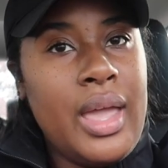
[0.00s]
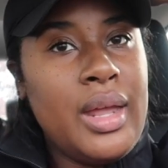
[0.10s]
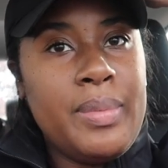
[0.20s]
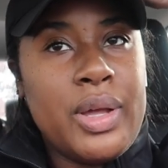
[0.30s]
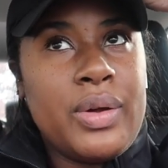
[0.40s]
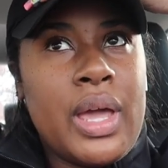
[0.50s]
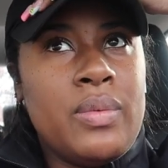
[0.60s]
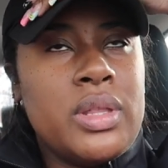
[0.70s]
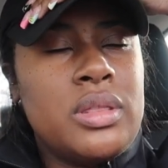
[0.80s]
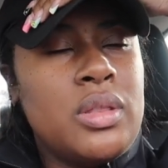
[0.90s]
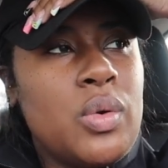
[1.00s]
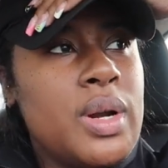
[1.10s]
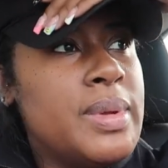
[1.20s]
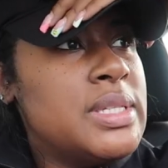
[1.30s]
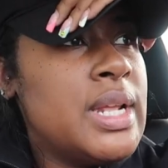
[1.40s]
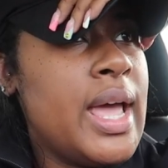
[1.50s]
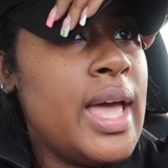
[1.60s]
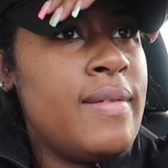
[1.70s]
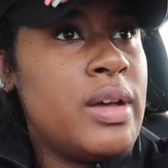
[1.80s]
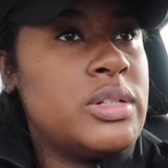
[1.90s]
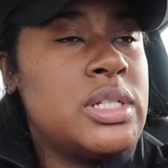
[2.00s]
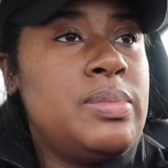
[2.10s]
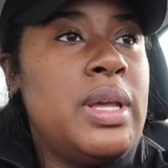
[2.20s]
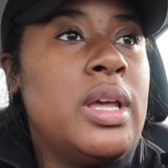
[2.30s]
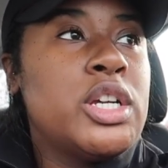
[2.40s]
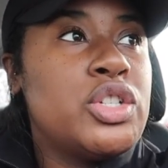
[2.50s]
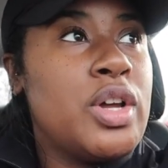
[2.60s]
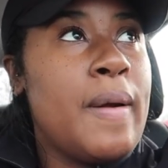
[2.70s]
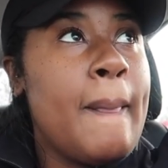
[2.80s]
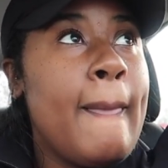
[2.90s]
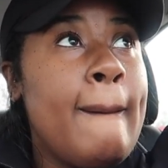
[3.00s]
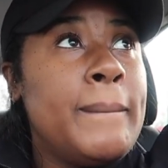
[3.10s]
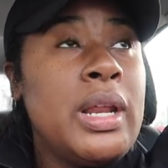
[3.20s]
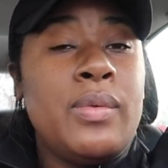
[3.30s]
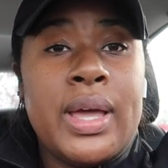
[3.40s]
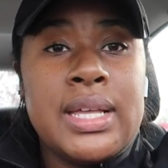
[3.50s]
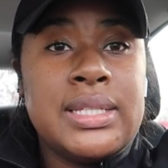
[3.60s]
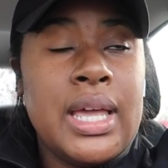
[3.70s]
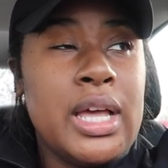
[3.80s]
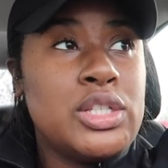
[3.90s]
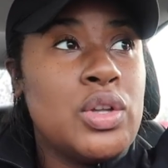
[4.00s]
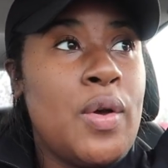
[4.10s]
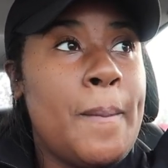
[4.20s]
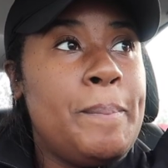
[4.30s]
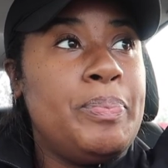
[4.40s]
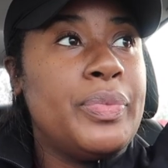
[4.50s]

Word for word: it'll be okay with the ornaments that i have i was just being extra but anyways yeah so